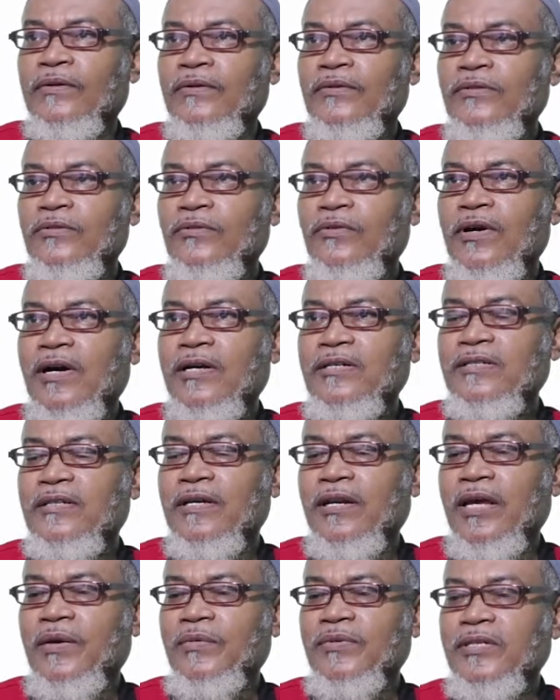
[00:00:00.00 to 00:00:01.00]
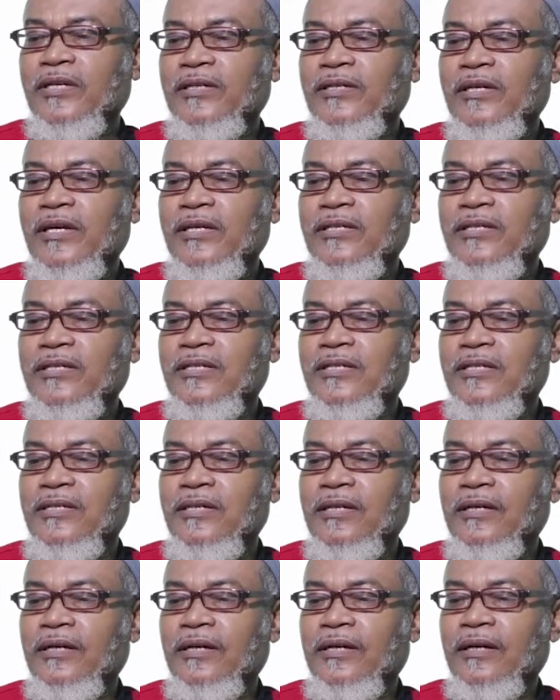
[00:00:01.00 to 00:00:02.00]
So as the name suggests,
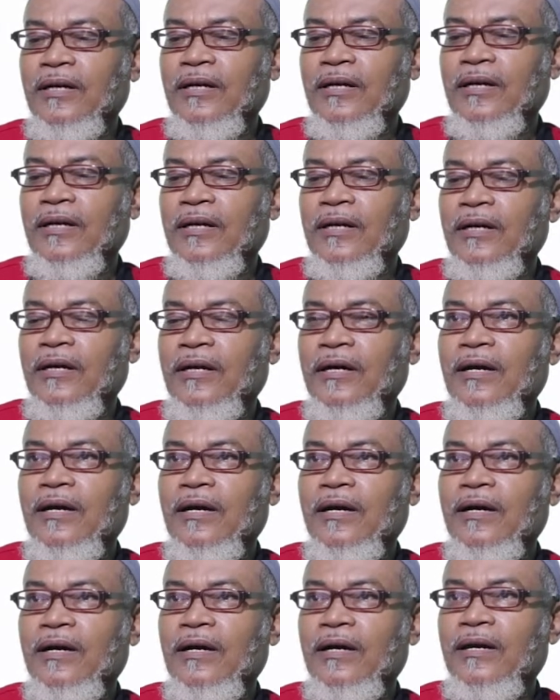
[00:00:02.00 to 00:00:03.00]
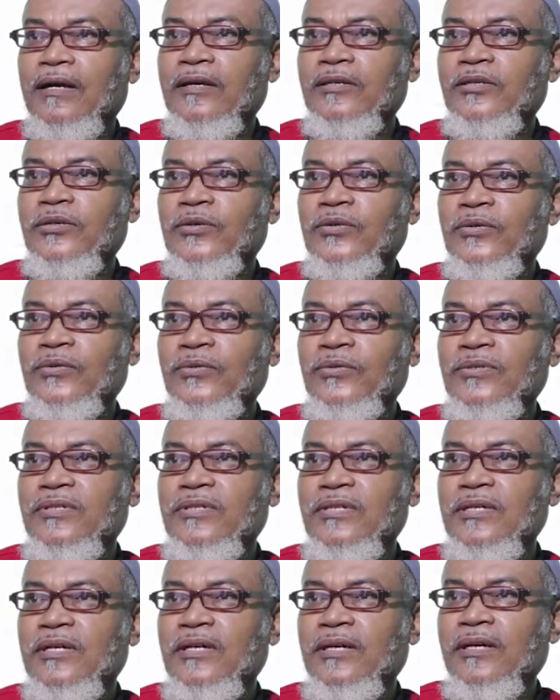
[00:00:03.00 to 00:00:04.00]
it
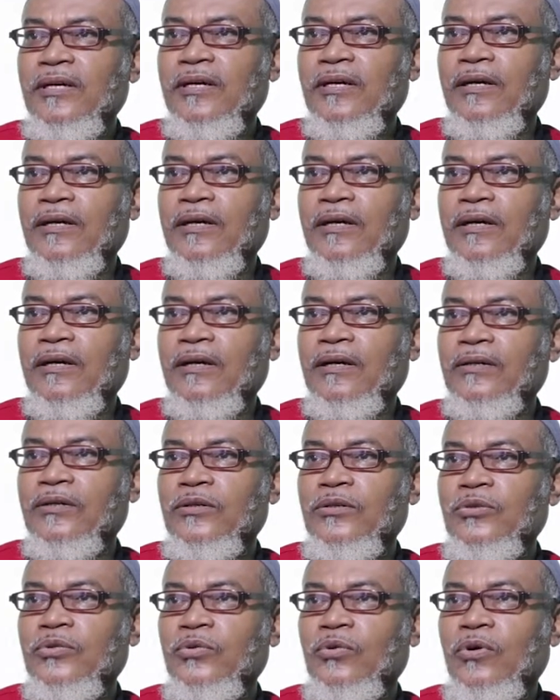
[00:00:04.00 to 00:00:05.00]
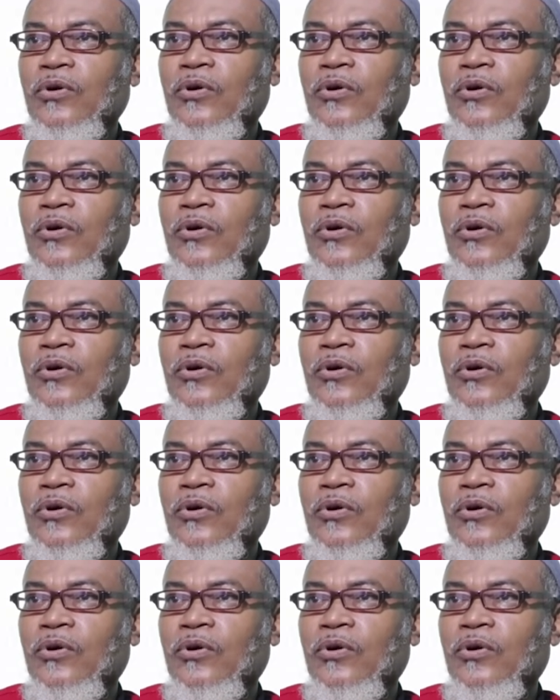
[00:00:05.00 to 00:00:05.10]
uses to